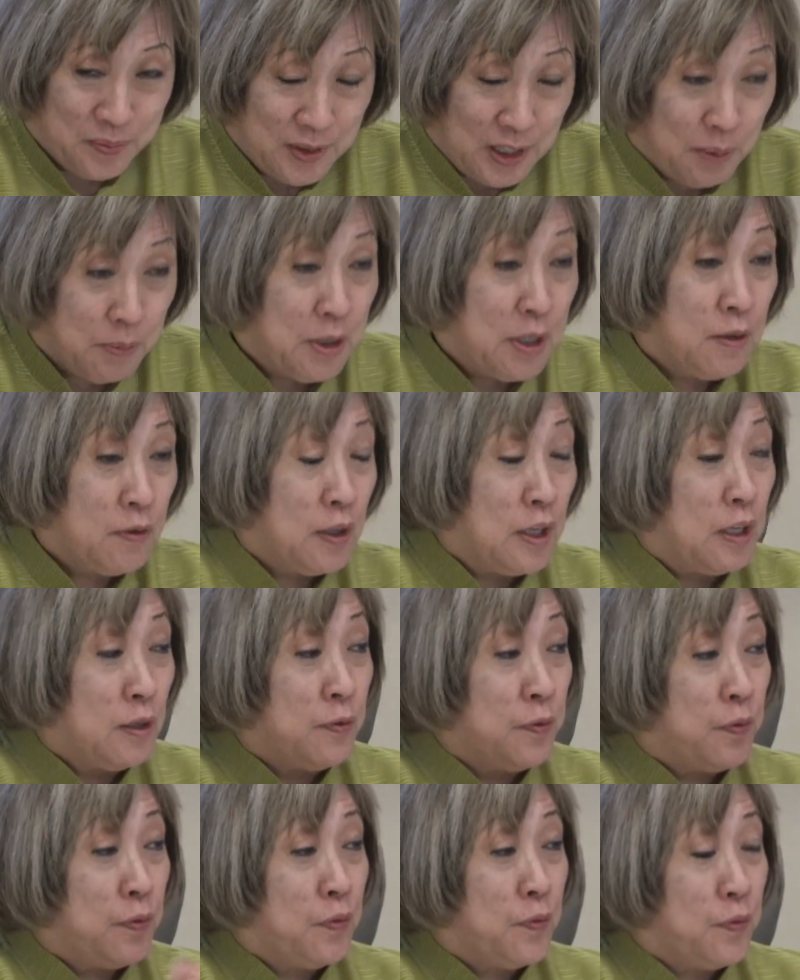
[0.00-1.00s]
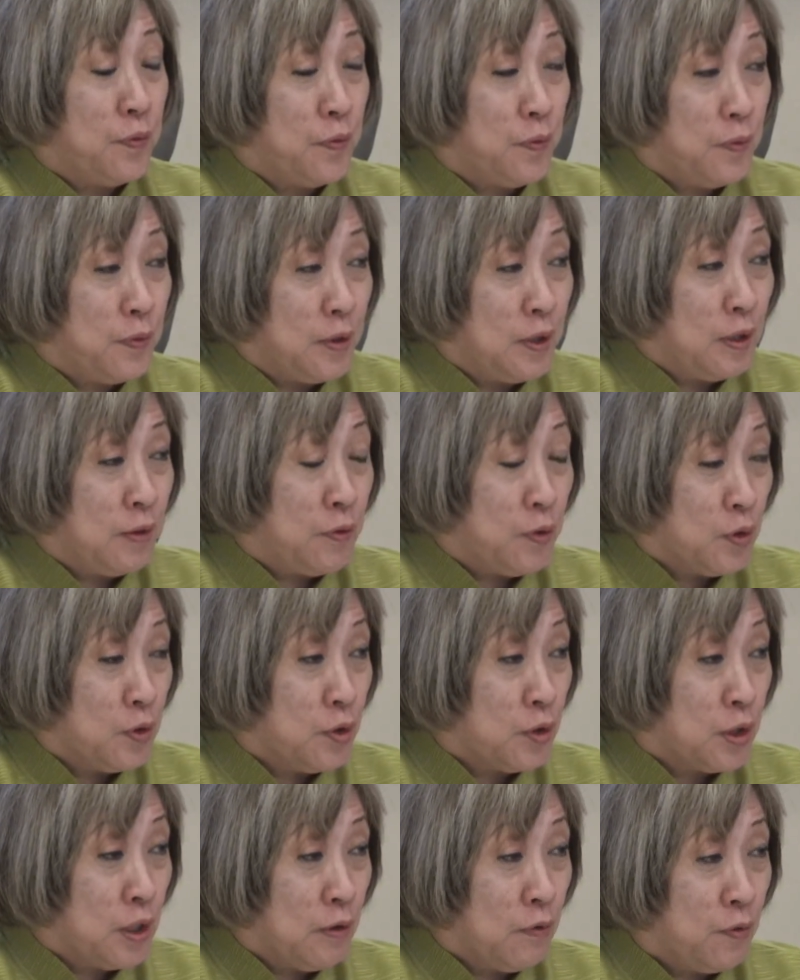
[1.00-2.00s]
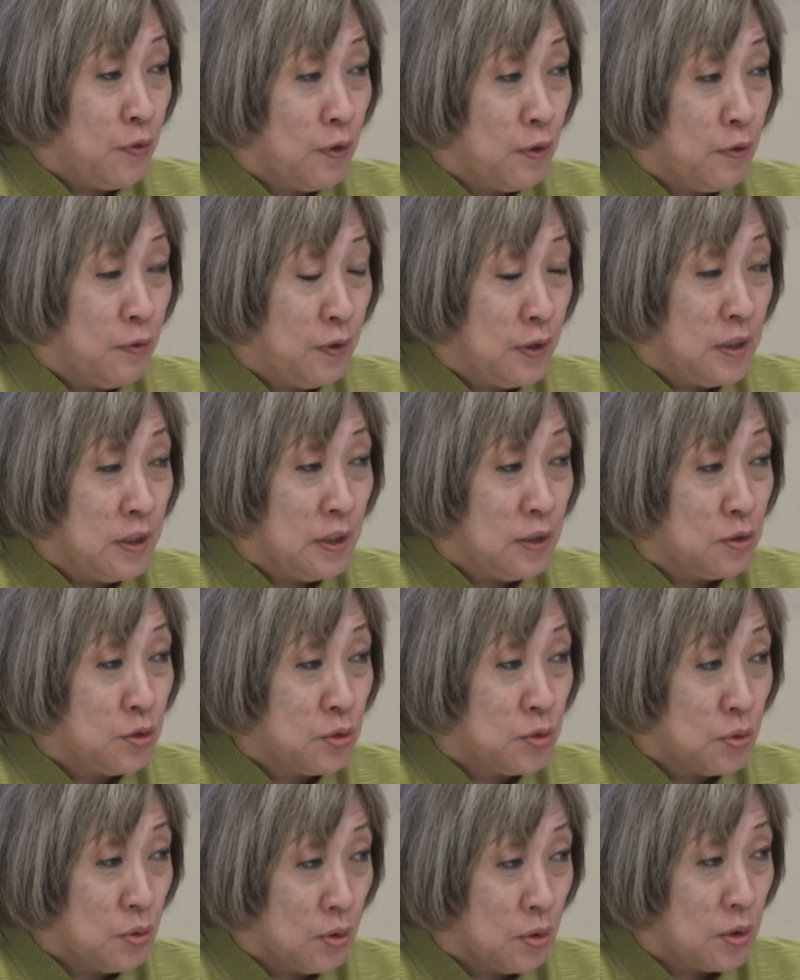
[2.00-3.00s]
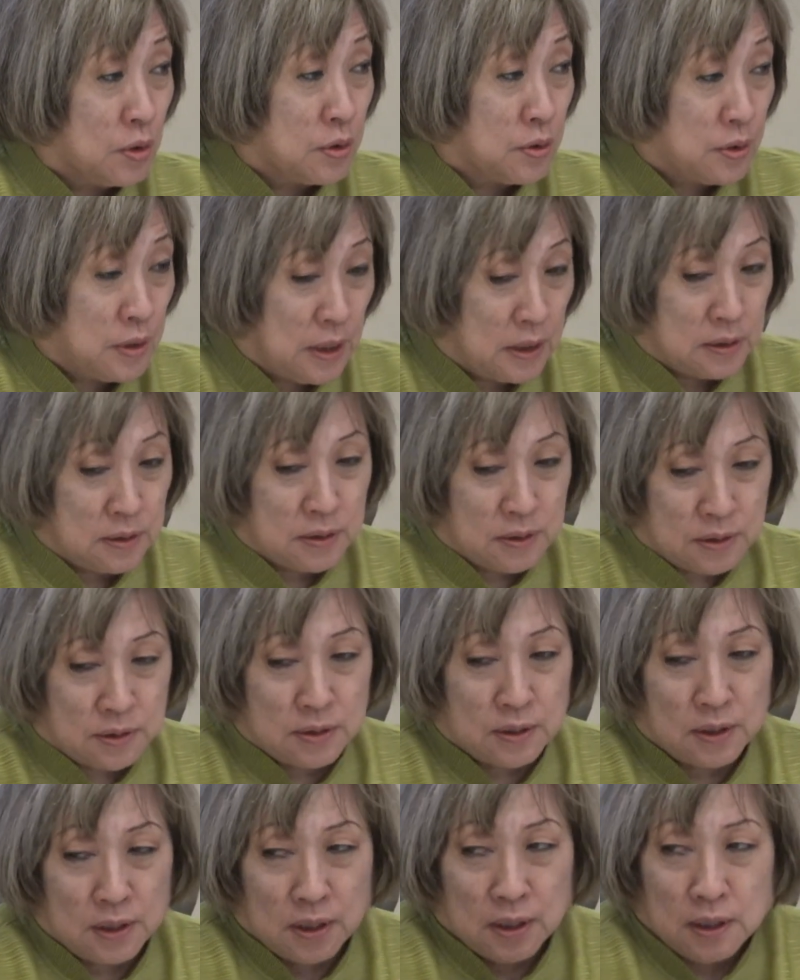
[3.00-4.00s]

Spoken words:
I mean, if you're looking for a funding source, that's...